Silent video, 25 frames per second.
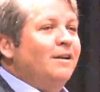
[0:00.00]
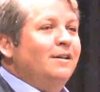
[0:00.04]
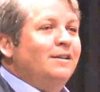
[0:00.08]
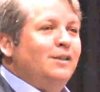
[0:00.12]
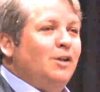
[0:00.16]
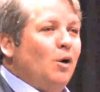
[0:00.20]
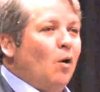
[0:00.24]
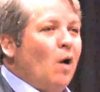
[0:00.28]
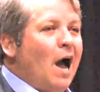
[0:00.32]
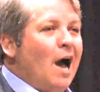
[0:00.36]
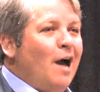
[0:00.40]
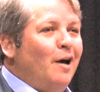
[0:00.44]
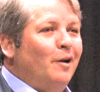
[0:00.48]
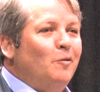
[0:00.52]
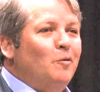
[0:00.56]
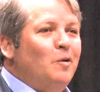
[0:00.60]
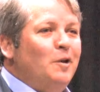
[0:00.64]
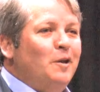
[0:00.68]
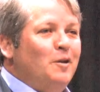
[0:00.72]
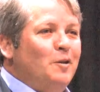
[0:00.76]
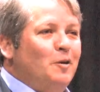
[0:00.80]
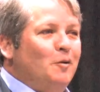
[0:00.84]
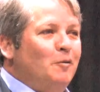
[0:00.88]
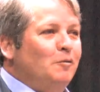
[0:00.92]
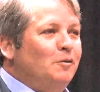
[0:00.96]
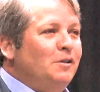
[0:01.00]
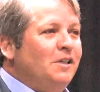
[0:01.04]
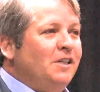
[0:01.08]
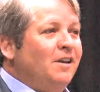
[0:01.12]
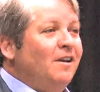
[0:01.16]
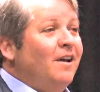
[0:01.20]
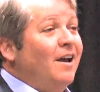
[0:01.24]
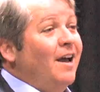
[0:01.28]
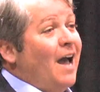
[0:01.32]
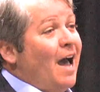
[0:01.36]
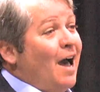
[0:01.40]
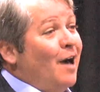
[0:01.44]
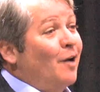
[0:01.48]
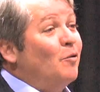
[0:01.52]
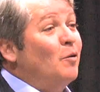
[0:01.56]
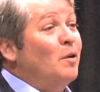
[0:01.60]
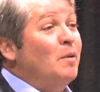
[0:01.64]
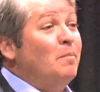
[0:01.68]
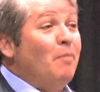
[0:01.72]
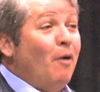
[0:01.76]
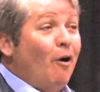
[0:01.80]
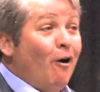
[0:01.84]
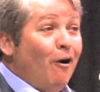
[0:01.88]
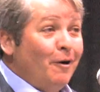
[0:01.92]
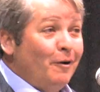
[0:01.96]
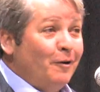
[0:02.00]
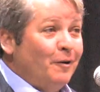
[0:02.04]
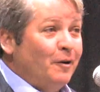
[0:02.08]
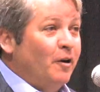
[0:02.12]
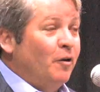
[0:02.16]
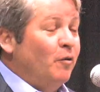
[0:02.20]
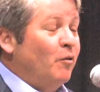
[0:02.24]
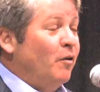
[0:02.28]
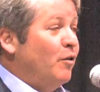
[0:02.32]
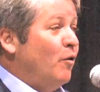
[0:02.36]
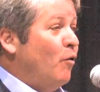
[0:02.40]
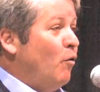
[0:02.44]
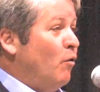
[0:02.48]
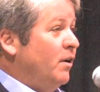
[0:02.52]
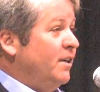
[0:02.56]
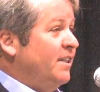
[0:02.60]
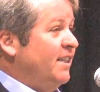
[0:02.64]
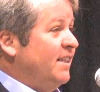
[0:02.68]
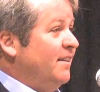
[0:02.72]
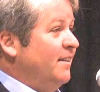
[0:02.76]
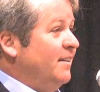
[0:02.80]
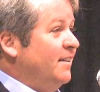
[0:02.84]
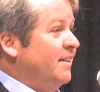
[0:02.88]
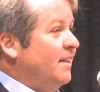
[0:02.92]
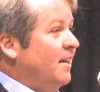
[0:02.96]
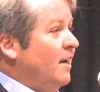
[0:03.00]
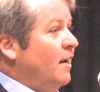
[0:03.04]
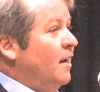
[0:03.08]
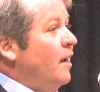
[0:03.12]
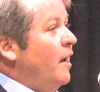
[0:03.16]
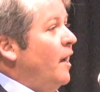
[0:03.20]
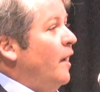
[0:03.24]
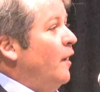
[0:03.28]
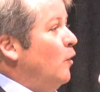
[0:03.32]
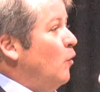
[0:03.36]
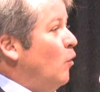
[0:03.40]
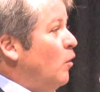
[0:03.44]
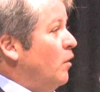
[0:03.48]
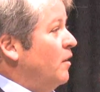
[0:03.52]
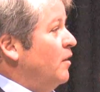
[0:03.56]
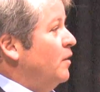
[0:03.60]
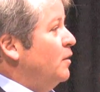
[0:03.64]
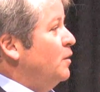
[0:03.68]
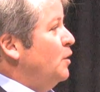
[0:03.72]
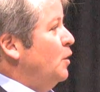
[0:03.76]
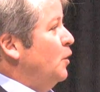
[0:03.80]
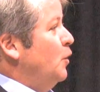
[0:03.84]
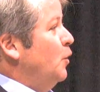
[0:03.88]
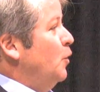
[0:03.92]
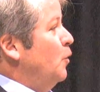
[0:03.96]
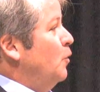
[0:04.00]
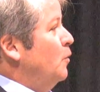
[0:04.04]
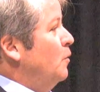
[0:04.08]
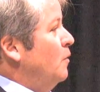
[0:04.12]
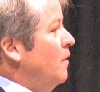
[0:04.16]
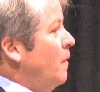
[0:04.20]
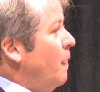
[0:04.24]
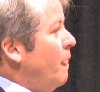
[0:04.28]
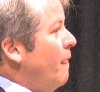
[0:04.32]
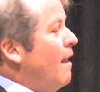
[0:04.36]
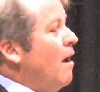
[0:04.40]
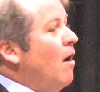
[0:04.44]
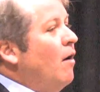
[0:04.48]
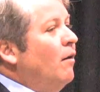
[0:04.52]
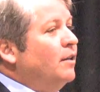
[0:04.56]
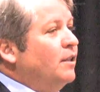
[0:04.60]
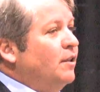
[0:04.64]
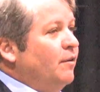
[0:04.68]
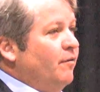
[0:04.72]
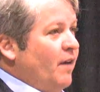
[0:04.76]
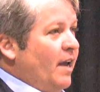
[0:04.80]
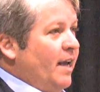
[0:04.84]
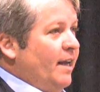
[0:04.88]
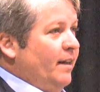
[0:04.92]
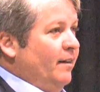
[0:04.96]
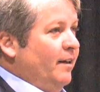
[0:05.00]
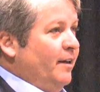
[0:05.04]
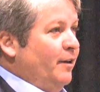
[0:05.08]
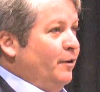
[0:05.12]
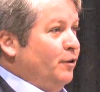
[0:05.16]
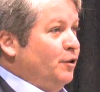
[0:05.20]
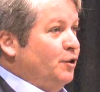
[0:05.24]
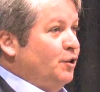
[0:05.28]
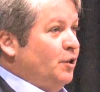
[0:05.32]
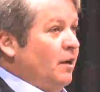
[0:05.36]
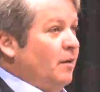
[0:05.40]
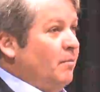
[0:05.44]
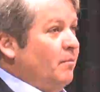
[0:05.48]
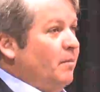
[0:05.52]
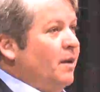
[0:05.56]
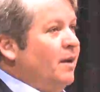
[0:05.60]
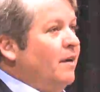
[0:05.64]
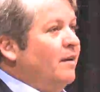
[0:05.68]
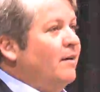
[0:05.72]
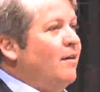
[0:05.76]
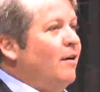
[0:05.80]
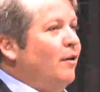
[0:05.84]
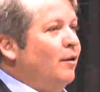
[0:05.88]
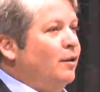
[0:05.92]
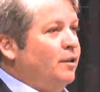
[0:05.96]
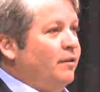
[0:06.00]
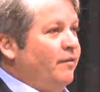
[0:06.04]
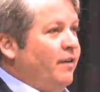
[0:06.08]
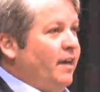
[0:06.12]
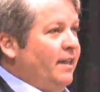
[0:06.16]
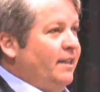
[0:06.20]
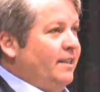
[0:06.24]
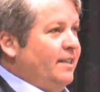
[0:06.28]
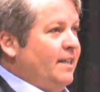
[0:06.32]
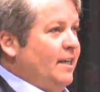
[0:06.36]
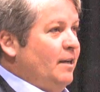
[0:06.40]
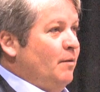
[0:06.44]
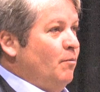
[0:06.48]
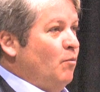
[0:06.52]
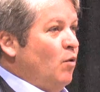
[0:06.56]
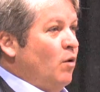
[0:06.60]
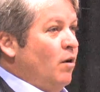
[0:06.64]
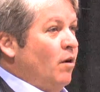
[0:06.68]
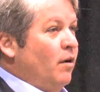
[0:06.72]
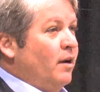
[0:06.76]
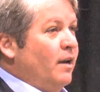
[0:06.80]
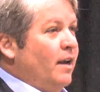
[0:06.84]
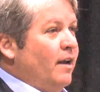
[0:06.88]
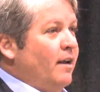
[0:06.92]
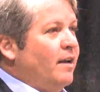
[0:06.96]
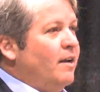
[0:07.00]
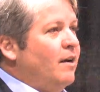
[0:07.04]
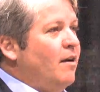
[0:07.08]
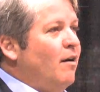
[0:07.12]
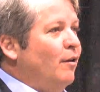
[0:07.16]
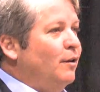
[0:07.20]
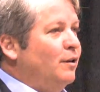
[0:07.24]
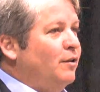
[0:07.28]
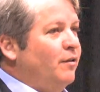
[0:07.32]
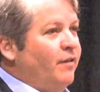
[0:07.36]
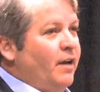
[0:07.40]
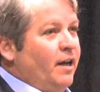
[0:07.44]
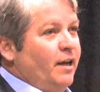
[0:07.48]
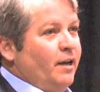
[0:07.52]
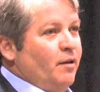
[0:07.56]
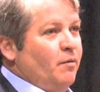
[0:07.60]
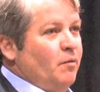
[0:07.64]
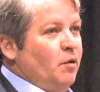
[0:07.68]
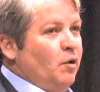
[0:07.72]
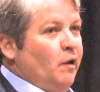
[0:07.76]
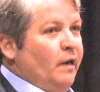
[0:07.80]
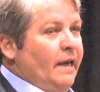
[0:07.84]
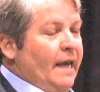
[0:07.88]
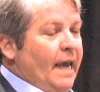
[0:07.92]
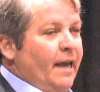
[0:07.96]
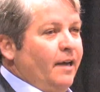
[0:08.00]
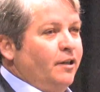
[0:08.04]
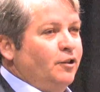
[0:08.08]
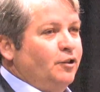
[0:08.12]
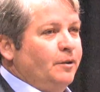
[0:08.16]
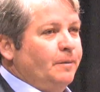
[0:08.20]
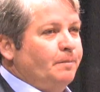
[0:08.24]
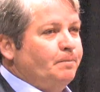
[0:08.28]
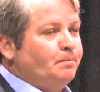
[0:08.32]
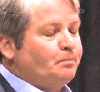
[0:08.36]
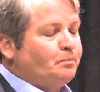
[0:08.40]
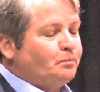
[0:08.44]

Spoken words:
So how do we partner with horses in order to cultivate leadership, cultivate teamwork, cultivate communication?